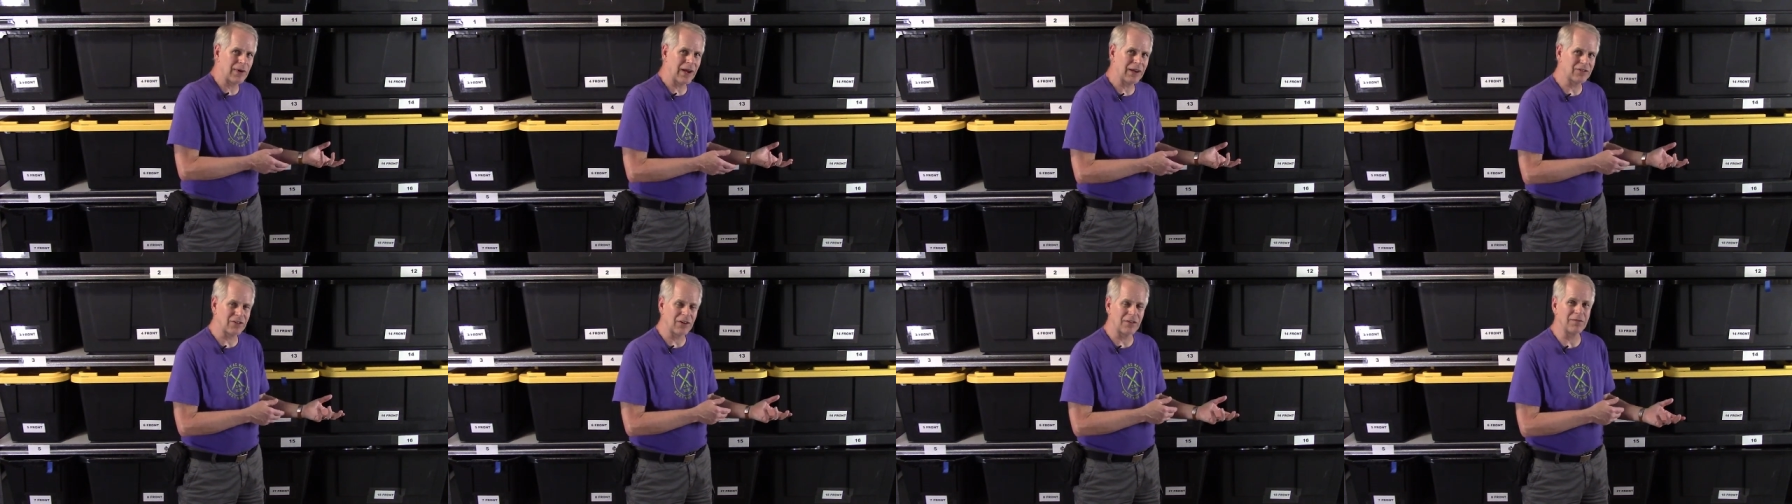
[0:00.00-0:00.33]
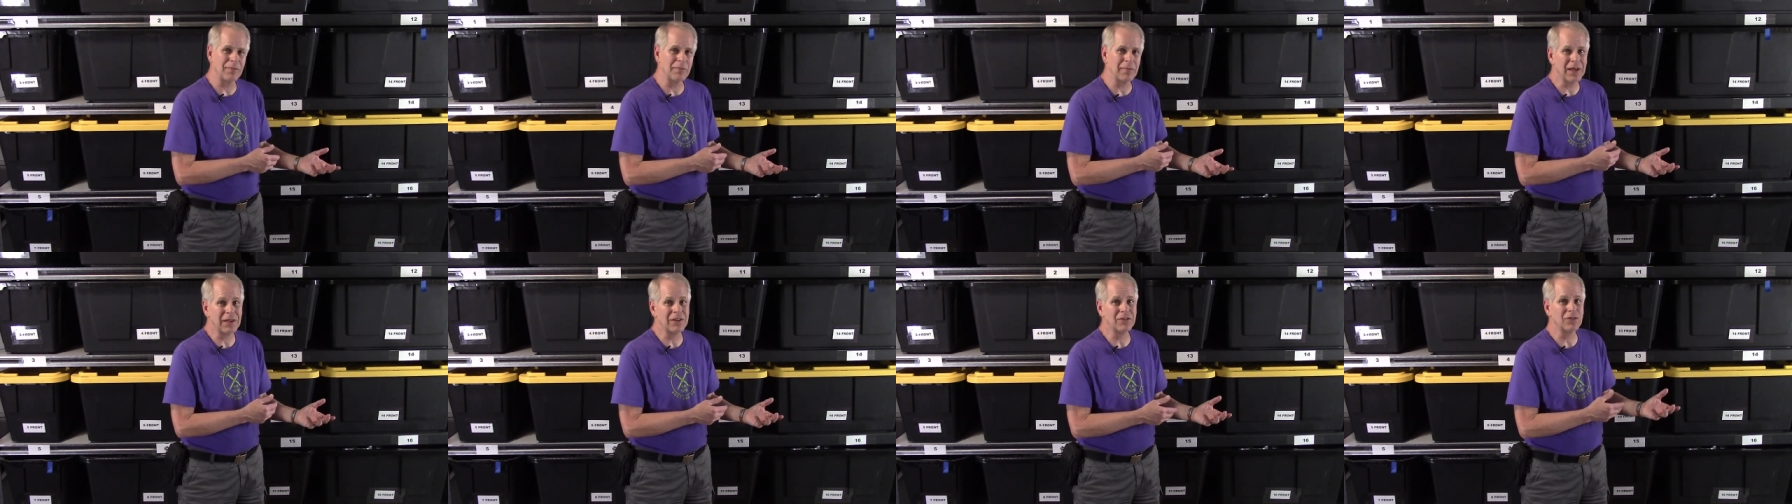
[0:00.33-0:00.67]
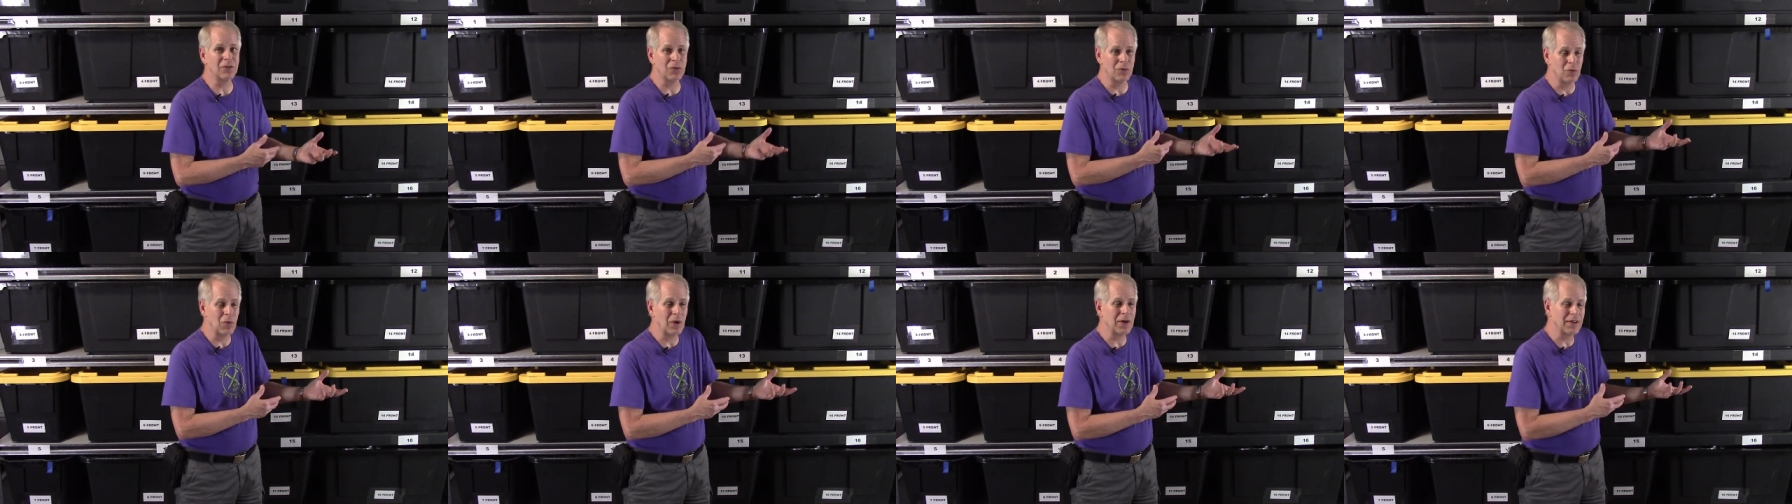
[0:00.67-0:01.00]
rest of them
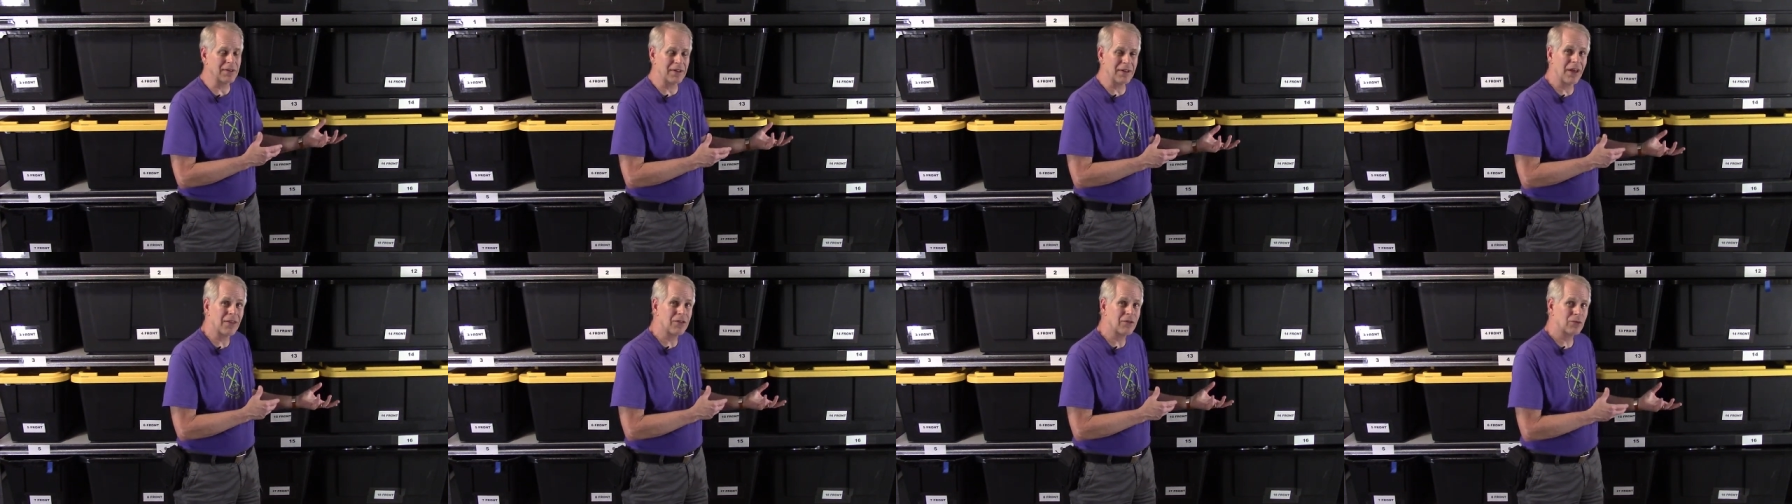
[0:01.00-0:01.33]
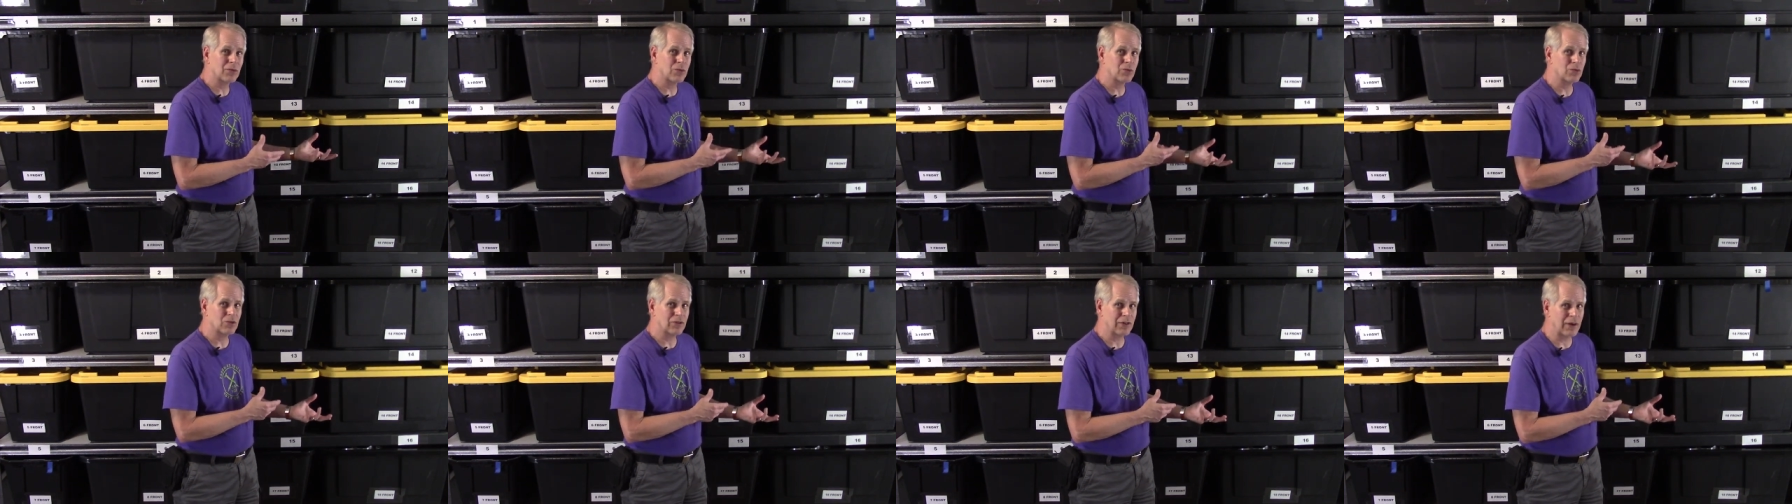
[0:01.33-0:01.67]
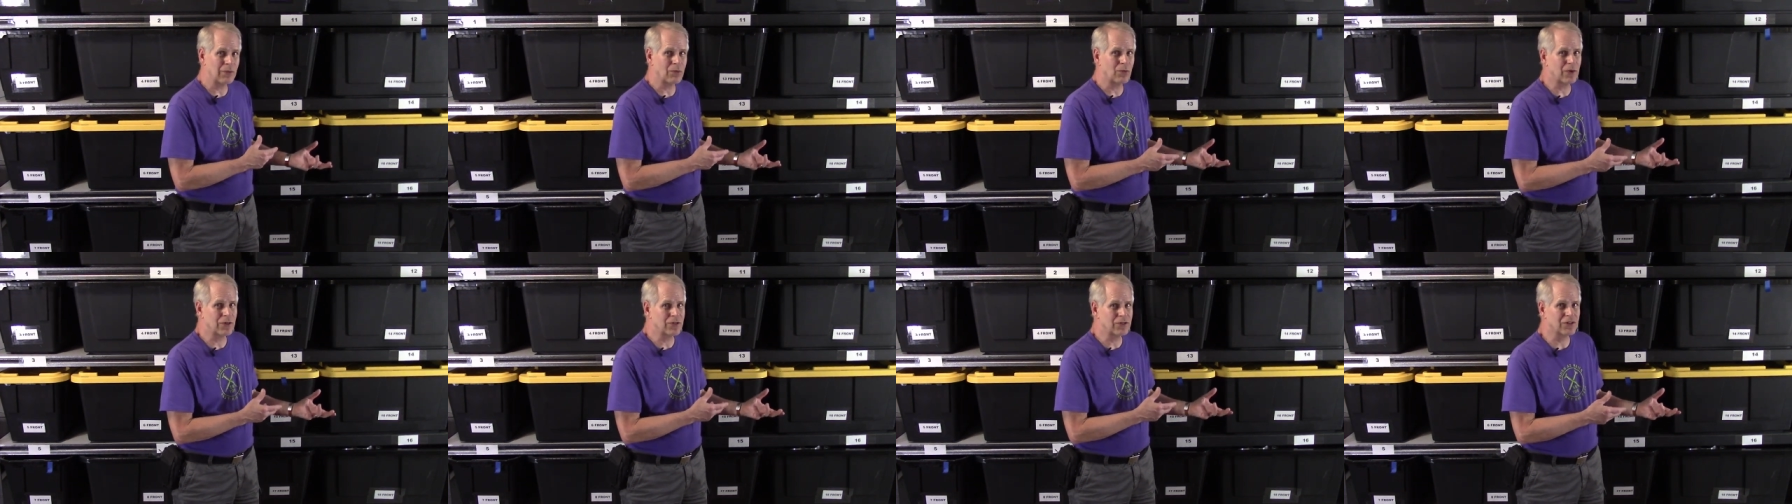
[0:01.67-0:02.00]
into one of the others
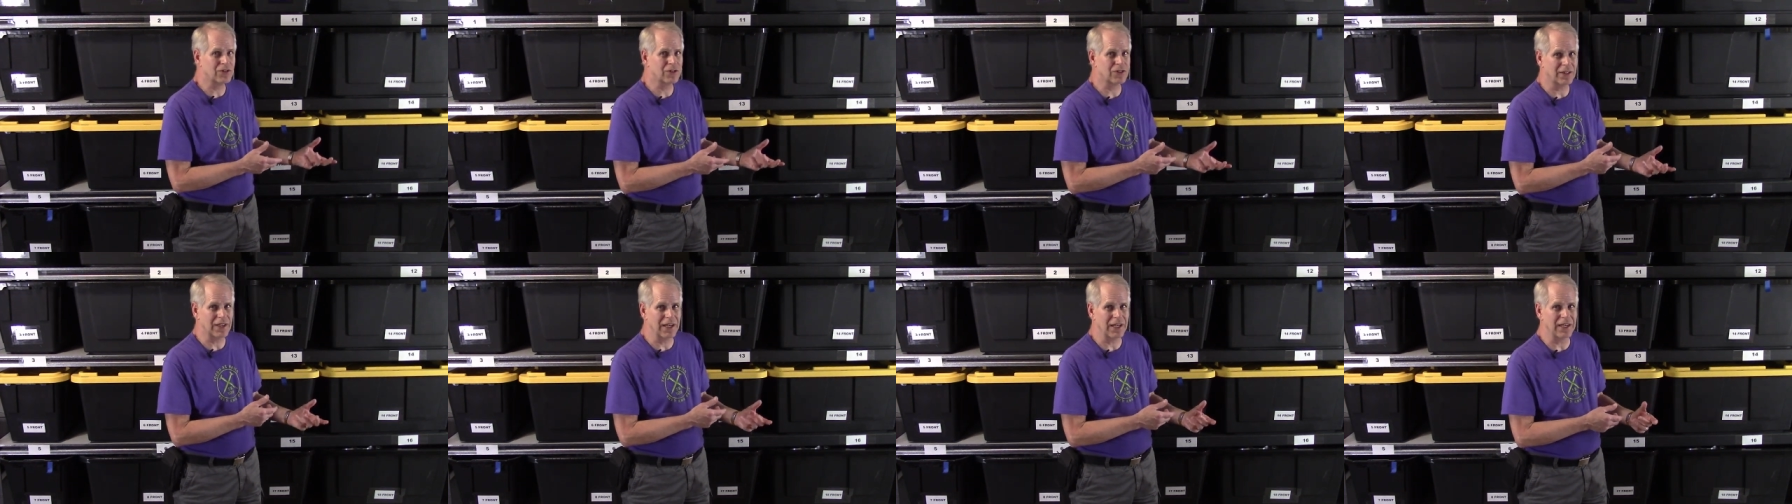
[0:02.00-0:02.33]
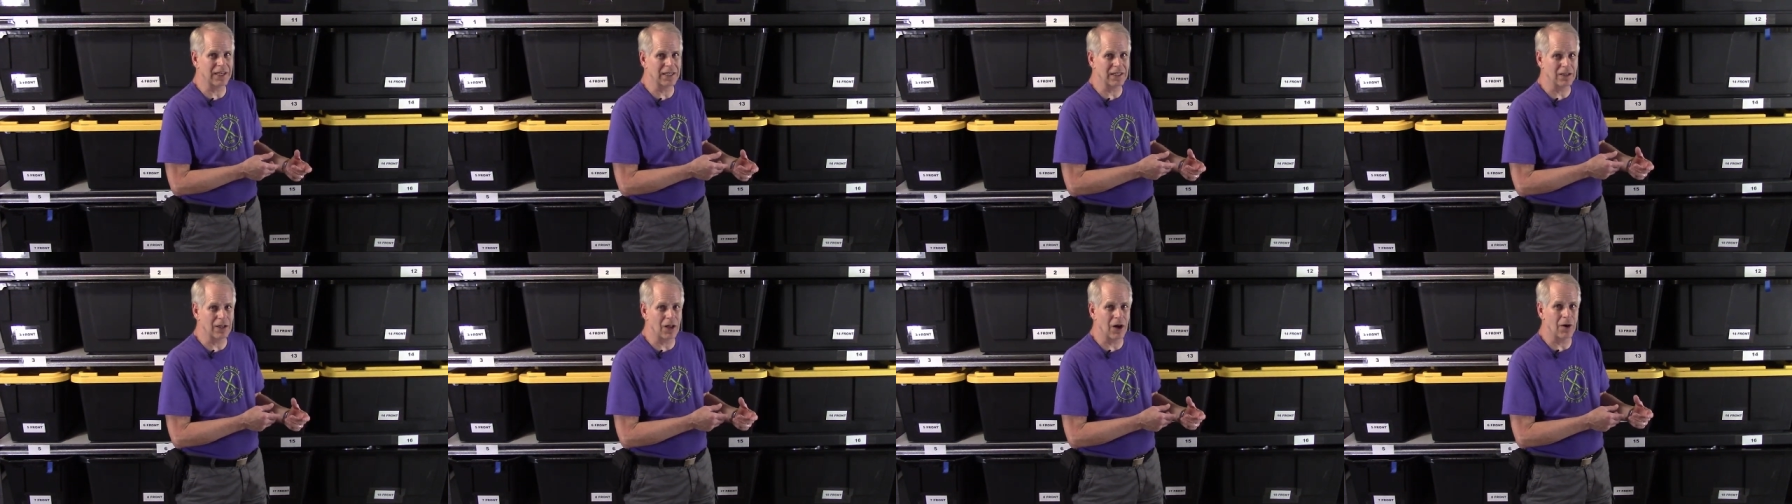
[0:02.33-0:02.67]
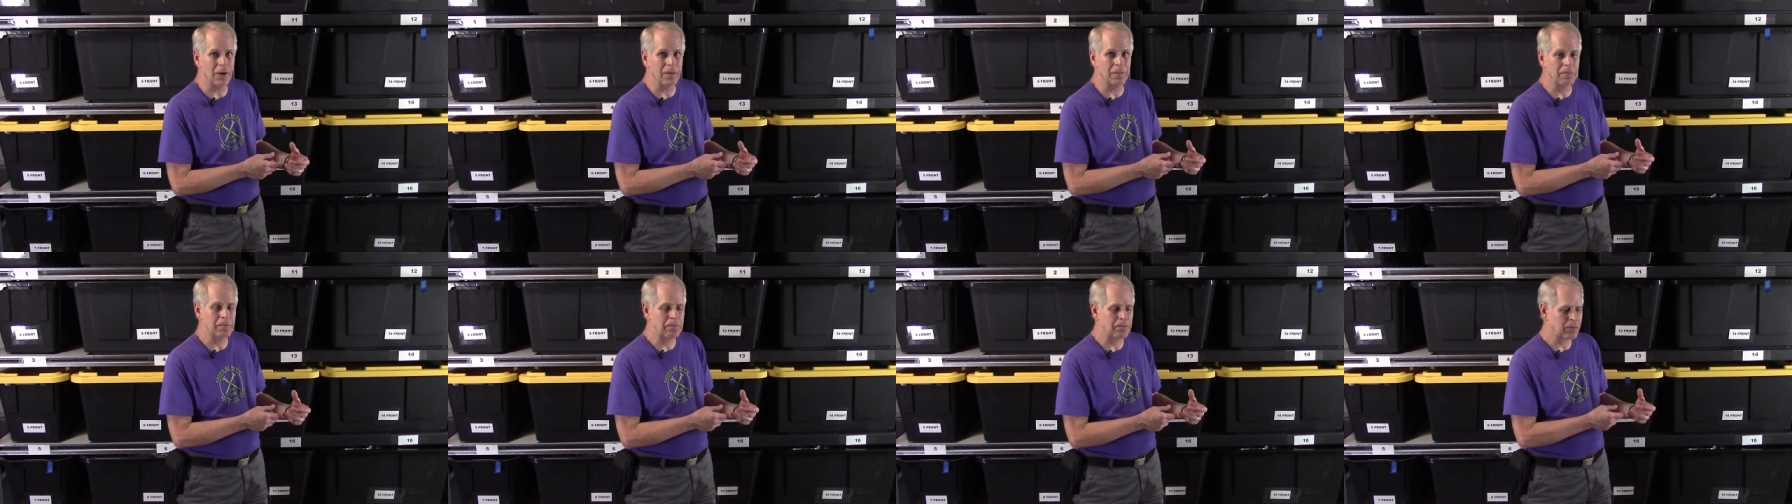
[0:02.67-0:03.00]
that was getting
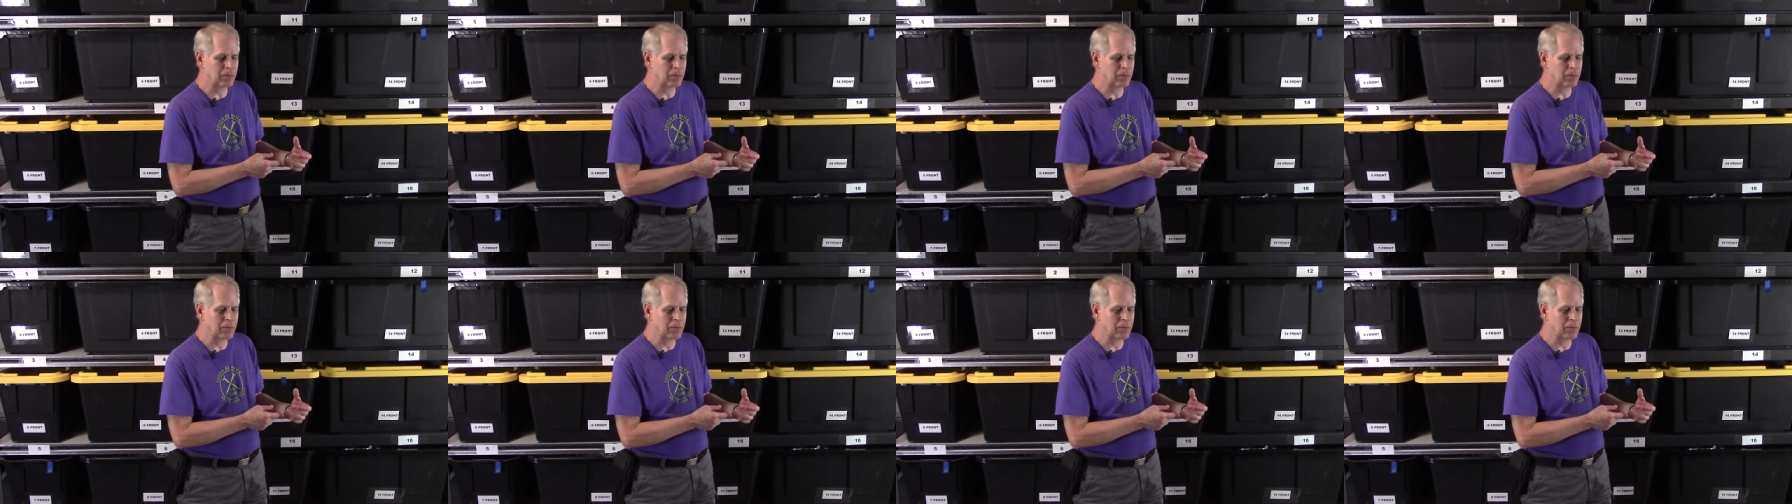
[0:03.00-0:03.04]
low.